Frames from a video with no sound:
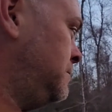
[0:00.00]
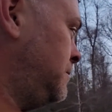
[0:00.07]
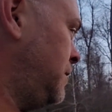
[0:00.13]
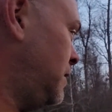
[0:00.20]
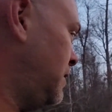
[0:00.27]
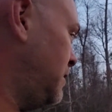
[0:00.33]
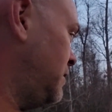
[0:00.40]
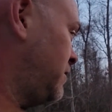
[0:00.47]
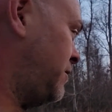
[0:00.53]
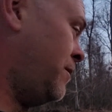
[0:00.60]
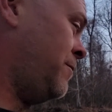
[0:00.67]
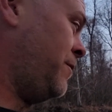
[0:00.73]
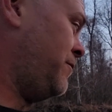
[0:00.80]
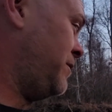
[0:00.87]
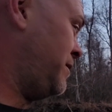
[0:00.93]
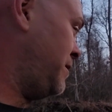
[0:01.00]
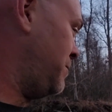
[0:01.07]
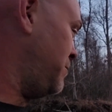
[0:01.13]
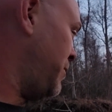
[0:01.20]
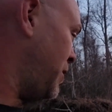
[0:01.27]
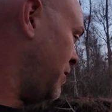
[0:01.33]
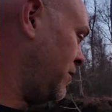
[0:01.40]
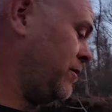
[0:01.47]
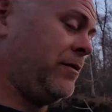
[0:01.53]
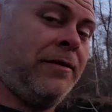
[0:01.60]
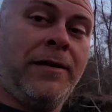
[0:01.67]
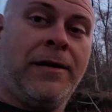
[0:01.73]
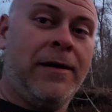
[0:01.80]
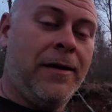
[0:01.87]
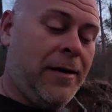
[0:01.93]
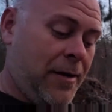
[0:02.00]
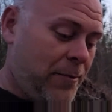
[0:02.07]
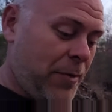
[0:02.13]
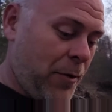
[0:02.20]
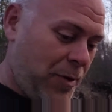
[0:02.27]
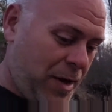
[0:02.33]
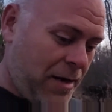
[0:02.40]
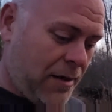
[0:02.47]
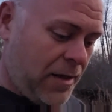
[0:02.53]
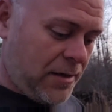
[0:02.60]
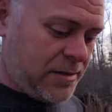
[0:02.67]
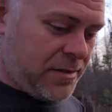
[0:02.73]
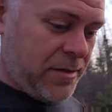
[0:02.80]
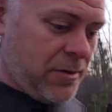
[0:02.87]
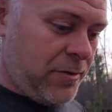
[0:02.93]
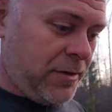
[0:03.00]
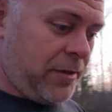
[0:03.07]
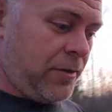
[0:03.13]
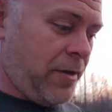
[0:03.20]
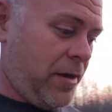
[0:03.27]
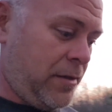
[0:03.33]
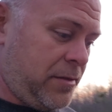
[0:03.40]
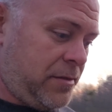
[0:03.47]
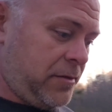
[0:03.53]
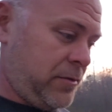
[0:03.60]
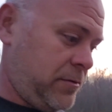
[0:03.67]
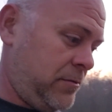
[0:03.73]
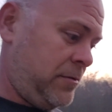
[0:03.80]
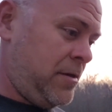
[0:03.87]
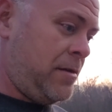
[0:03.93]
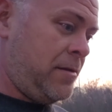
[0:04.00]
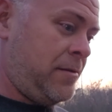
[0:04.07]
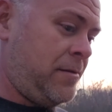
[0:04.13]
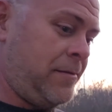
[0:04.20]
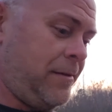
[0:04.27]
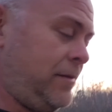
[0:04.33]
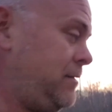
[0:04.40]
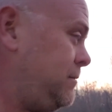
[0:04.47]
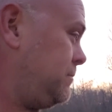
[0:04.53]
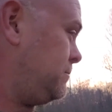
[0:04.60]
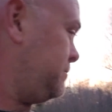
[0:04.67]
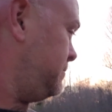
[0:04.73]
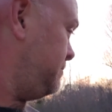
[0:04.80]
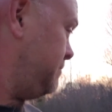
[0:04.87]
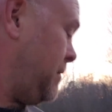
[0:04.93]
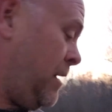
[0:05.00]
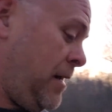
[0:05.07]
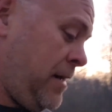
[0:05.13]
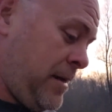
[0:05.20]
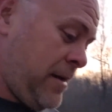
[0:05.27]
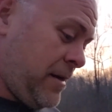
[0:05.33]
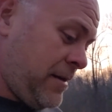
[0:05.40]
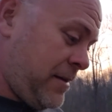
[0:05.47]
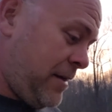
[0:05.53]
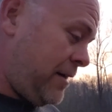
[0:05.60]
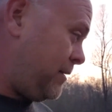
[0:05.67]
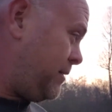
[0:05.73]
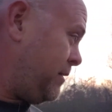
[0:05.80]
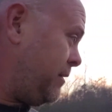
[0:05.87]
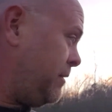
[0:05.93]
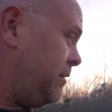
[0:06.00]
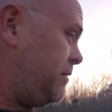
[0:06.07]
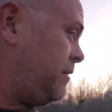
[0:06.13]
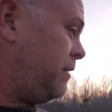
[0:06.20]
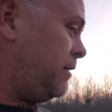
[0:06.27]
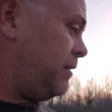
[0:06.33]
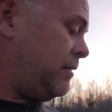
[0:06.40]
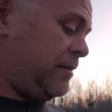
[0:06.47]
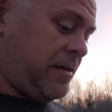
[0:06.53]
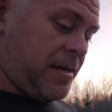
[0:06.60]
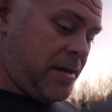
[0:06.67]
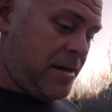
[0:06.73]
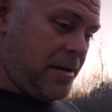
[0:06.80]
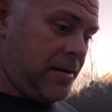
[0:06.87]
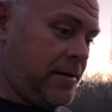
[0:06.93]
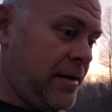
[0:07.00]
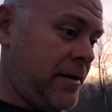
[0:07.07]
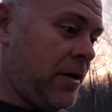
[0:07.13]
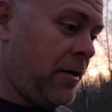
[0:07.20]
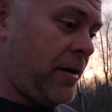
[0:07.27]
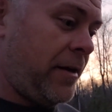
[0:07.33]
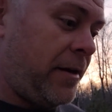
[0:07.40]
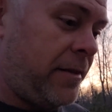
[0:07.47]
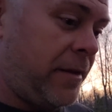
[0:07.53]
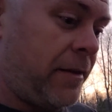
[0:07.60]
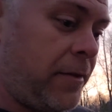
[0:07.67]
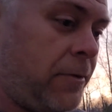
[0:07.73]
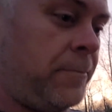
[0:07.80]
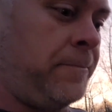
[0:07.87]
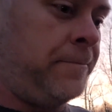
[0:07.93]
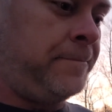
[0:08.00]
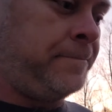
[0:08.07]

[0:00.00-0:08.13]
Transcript: Some of it didn't burn, but we had a lot of snow on the ground, so it didn't hurt anything though.